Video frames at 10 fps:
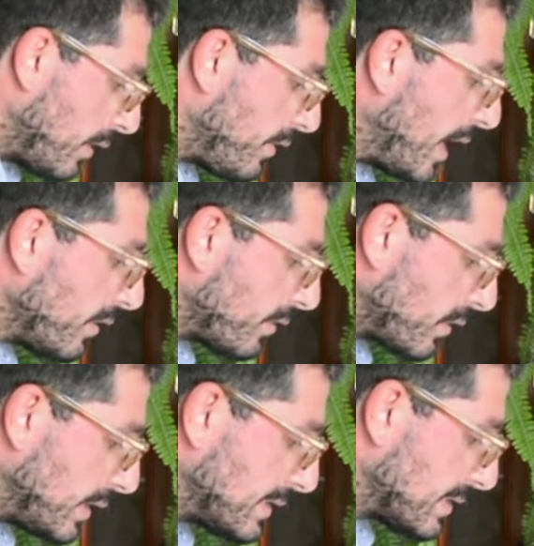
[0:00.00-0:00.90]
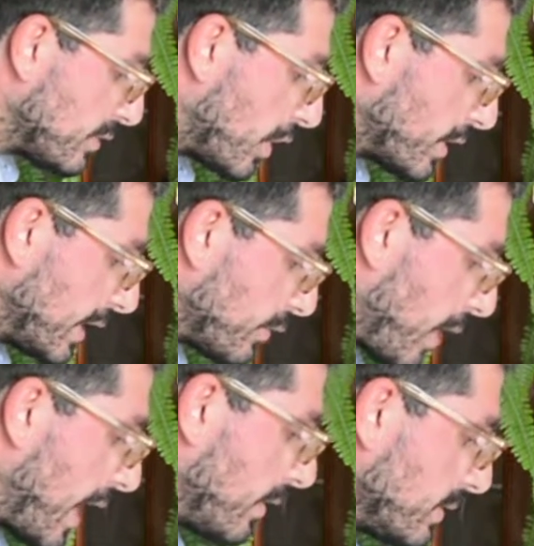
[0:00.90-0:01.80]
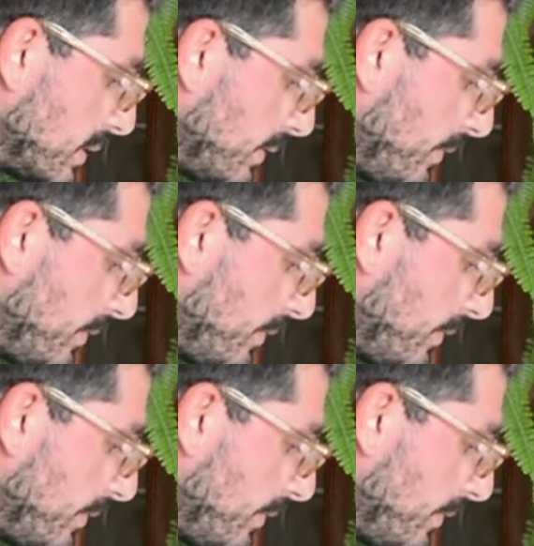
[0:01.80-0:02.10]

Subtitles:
Death is turning around.